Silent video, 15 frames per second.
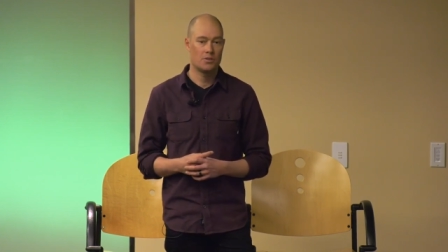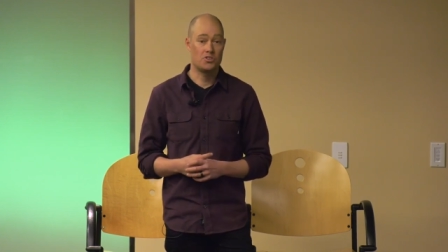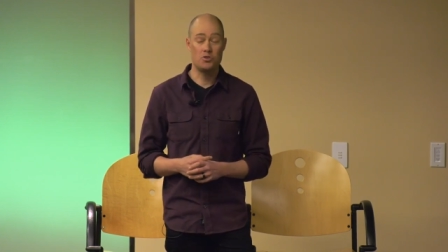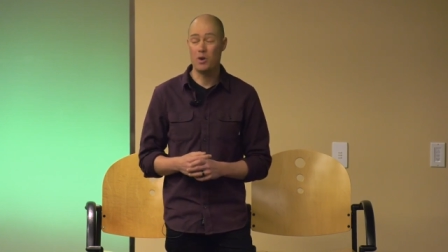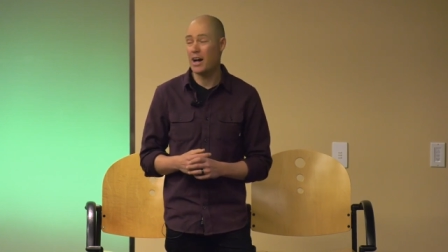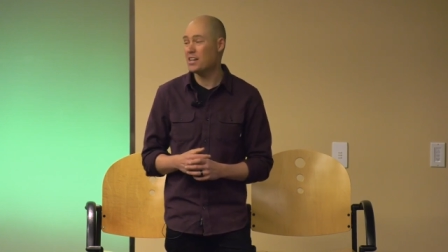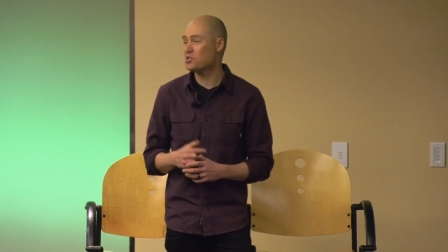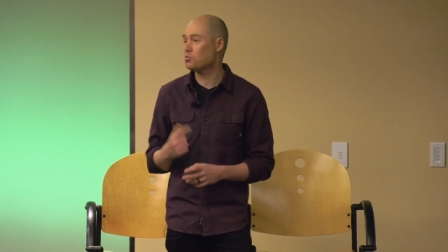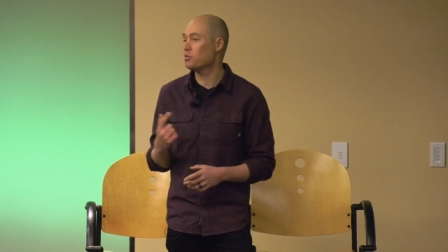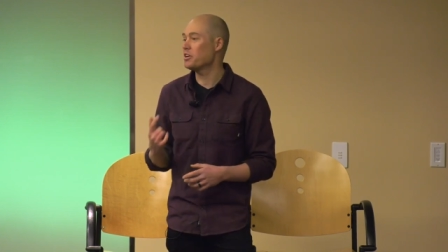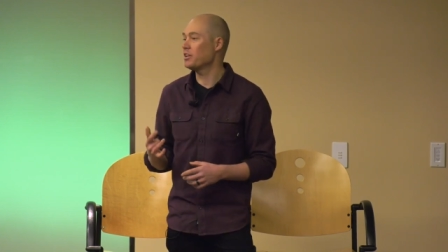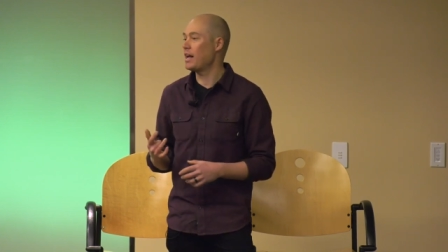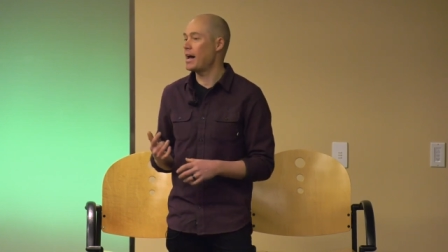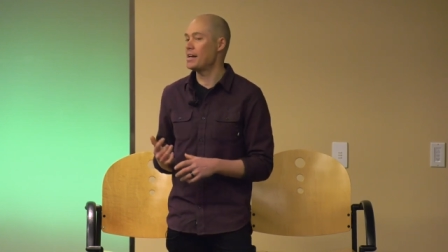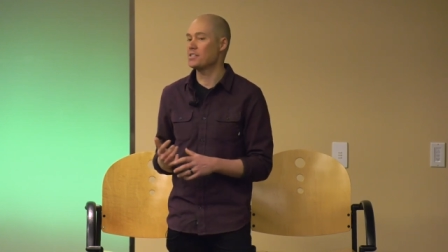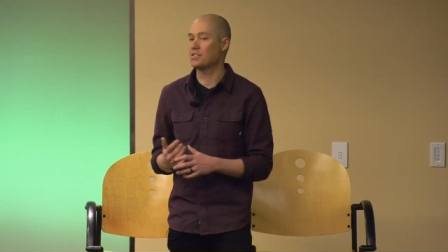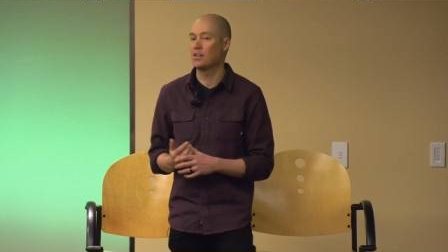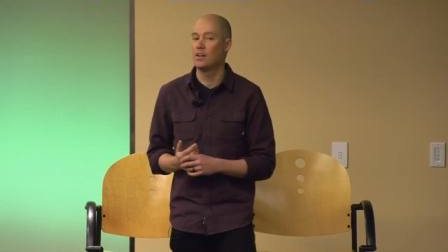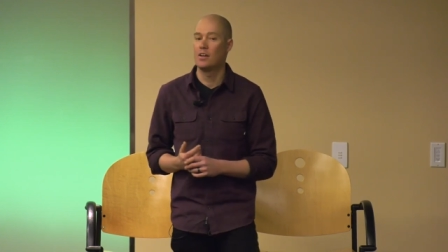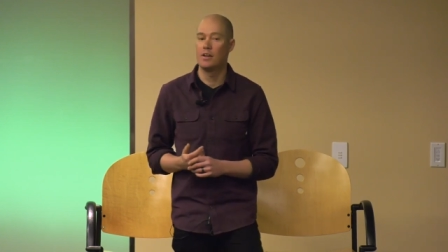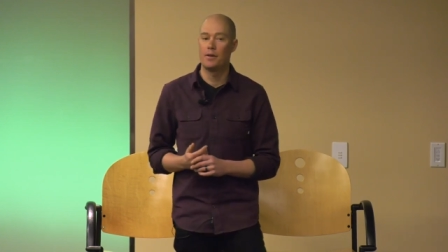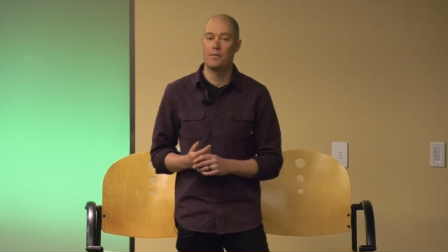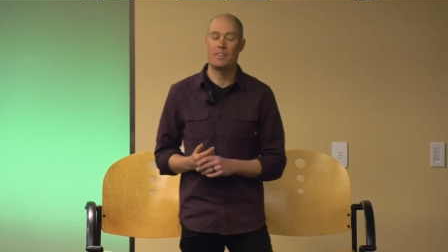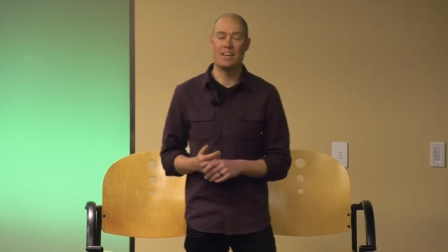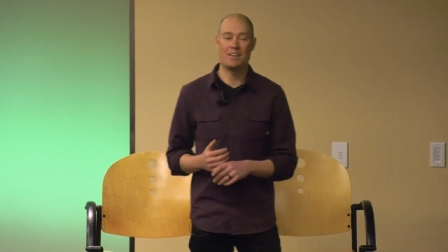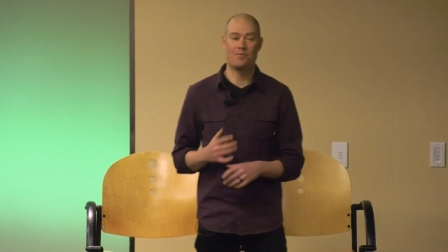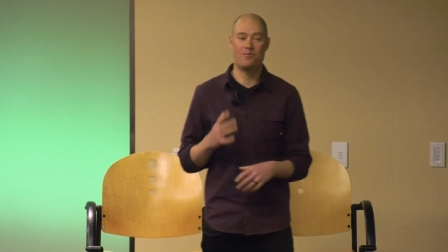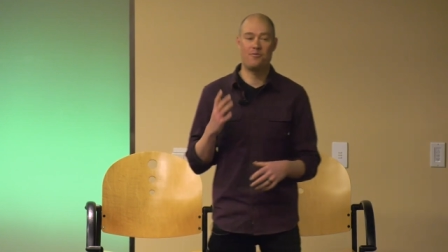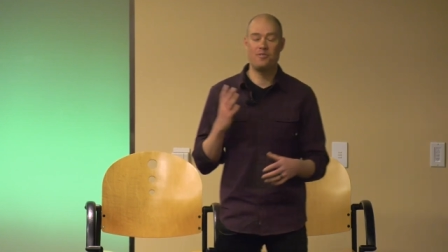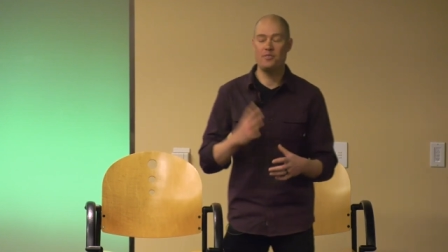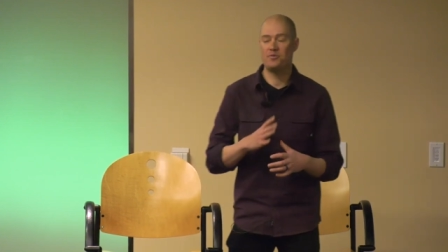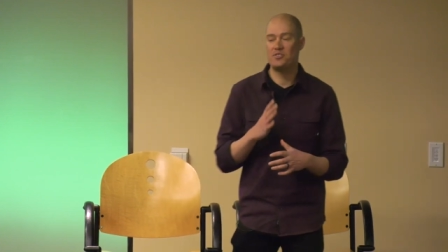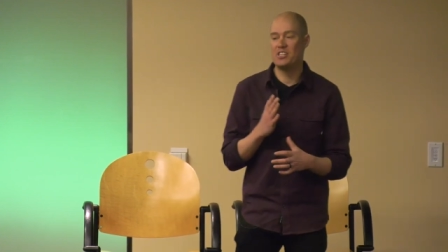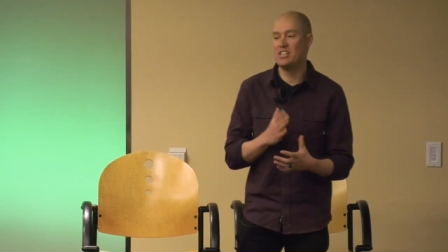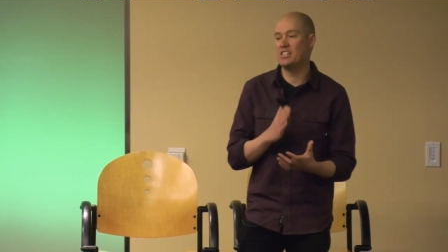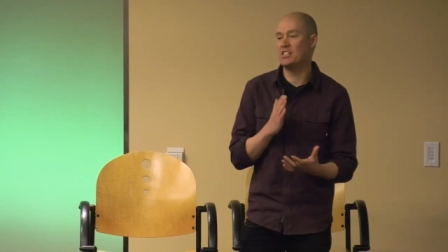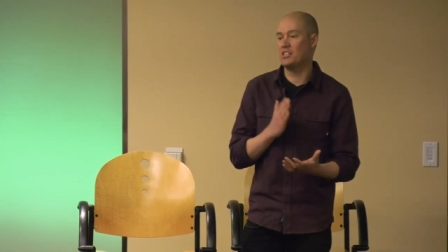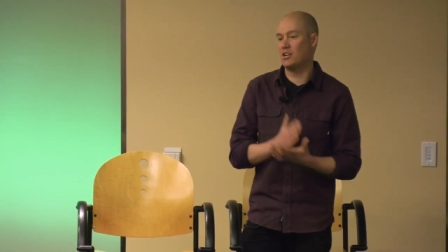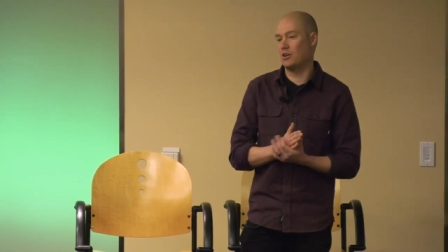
Do you guys realize that in 15